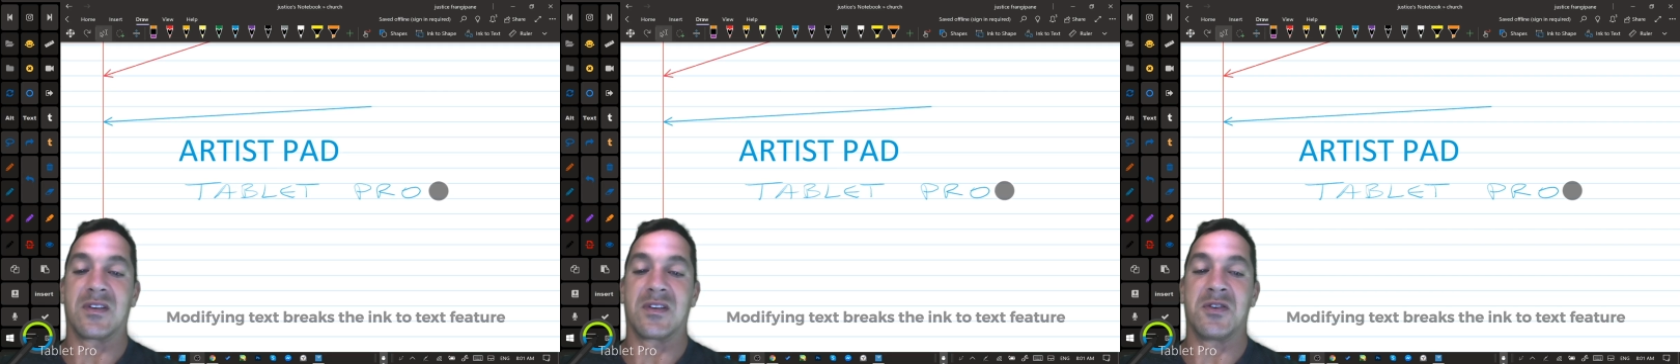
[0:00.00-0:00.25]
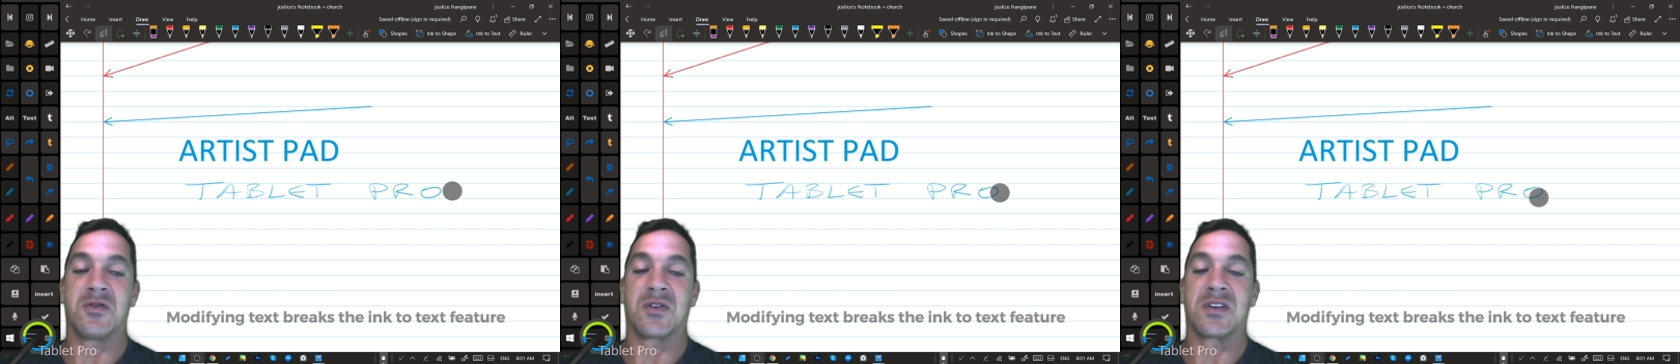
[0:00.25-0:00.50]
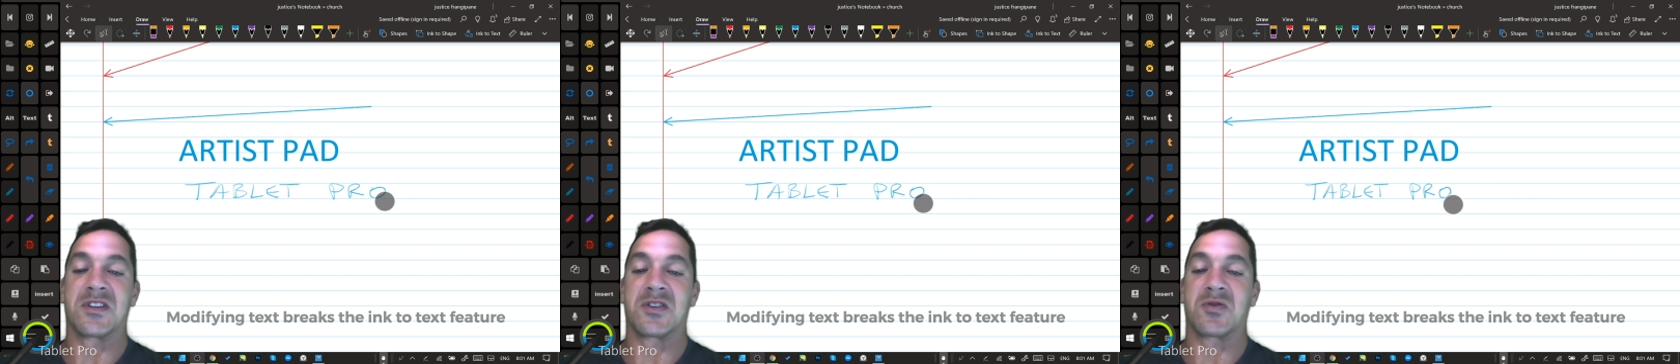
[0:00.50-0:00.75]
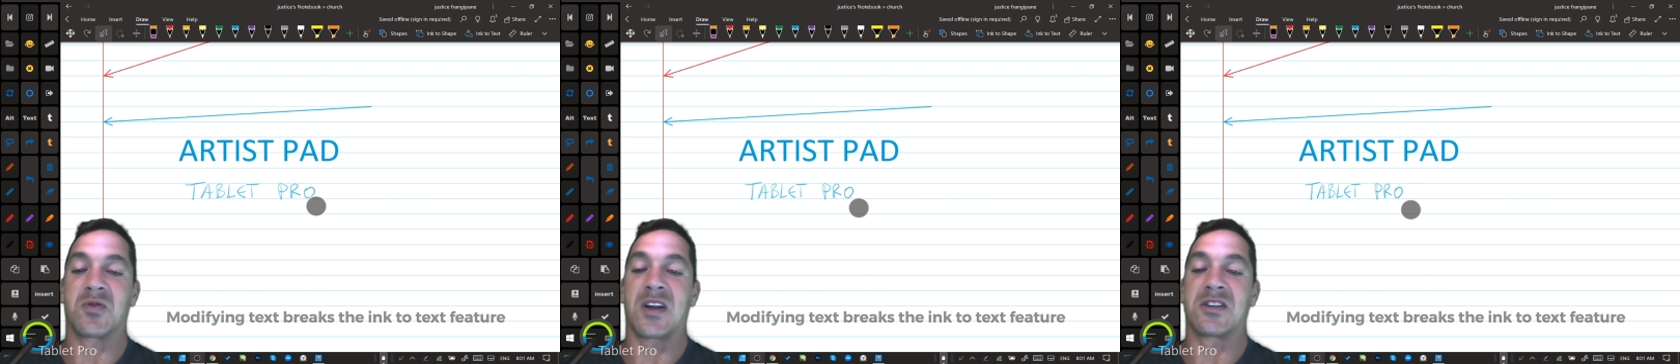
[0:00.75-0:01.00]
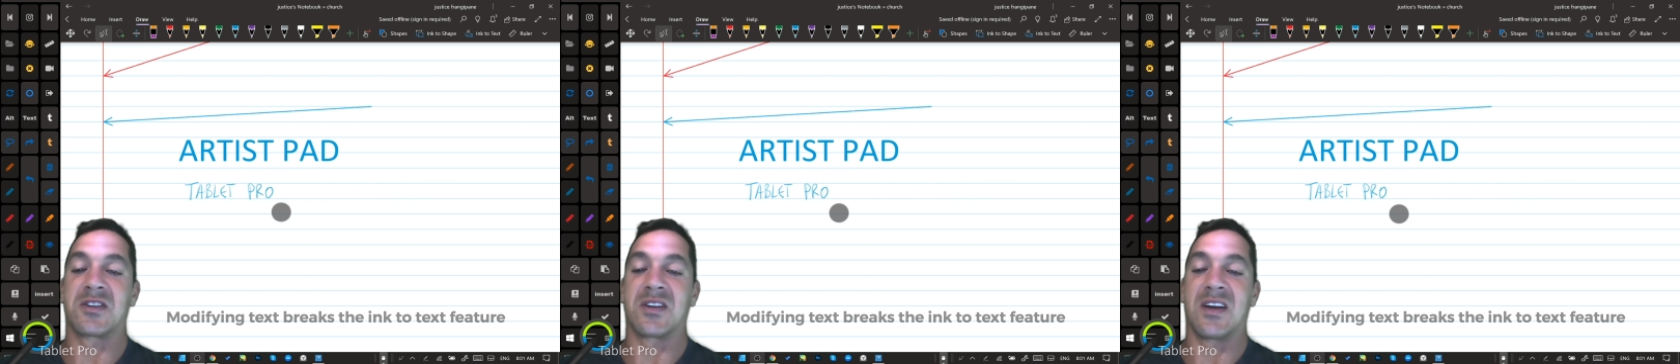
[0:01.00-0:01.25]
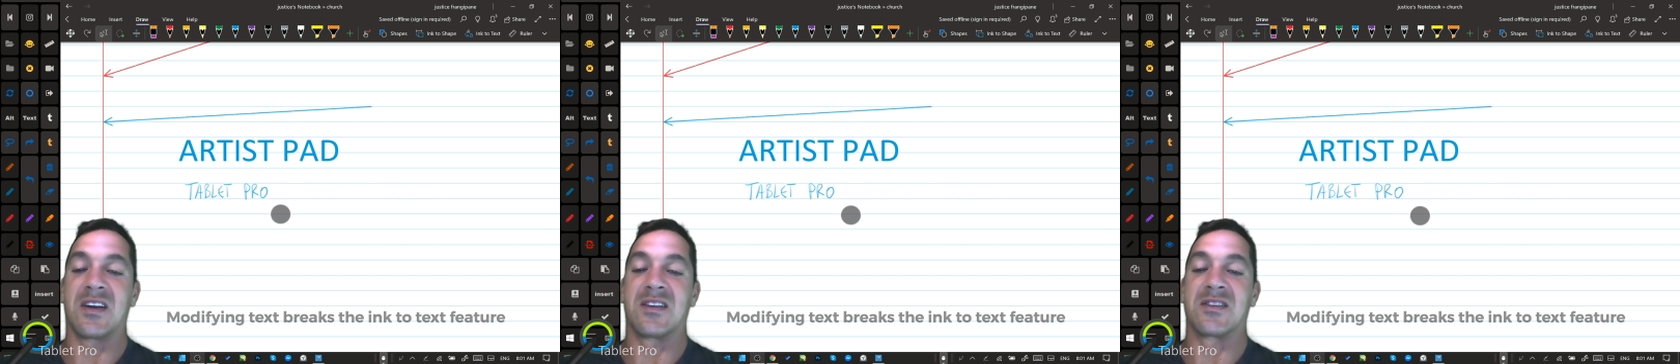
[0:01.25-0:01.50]
You can stretch
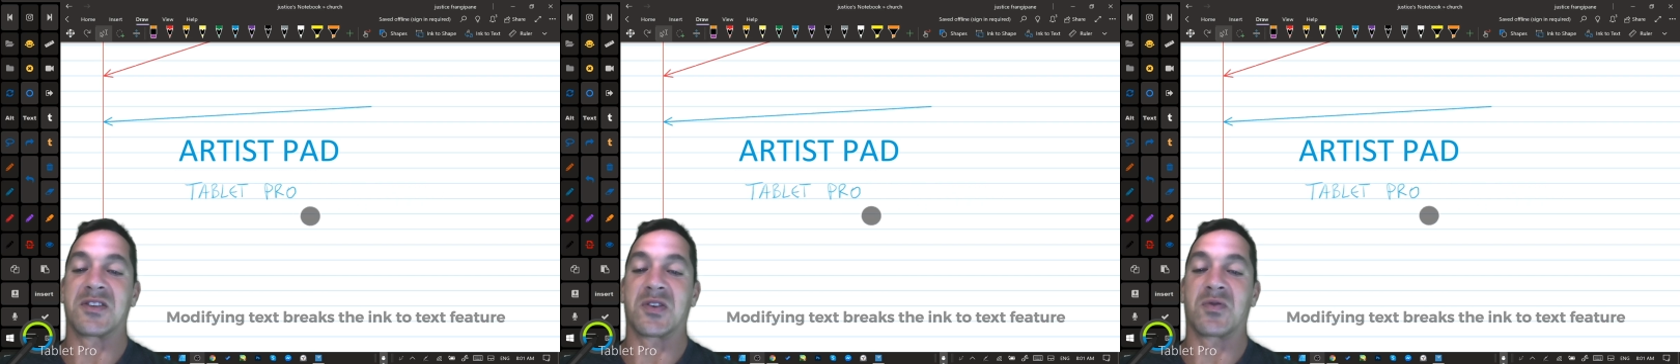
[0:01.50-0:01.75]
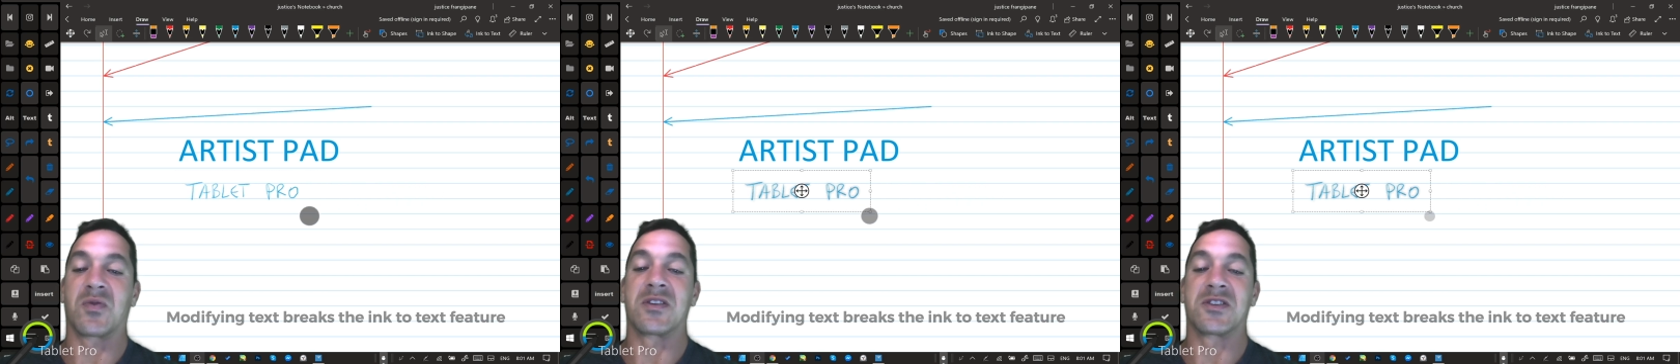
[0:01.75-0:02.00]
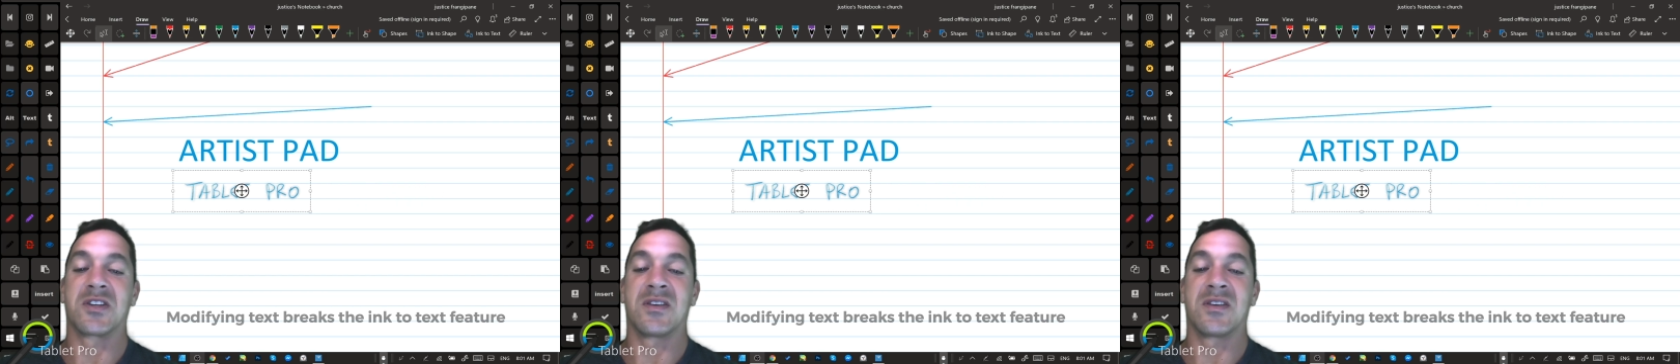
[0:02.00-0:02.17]
and scrunch